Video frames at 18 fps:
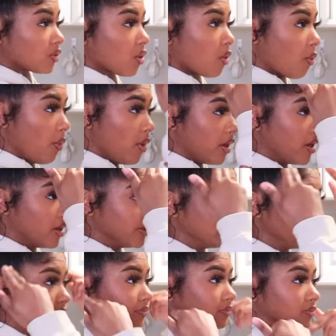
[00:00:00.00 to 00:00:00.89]
with
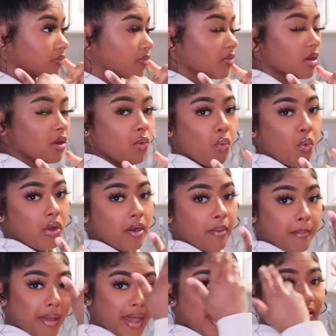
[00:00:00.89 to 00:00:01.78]
a
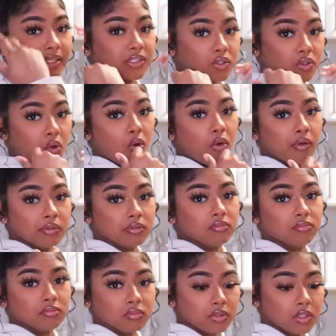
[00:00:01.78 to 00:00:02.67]
mask
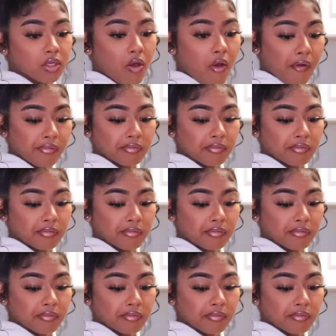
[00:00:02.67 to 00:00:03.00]
on, you know,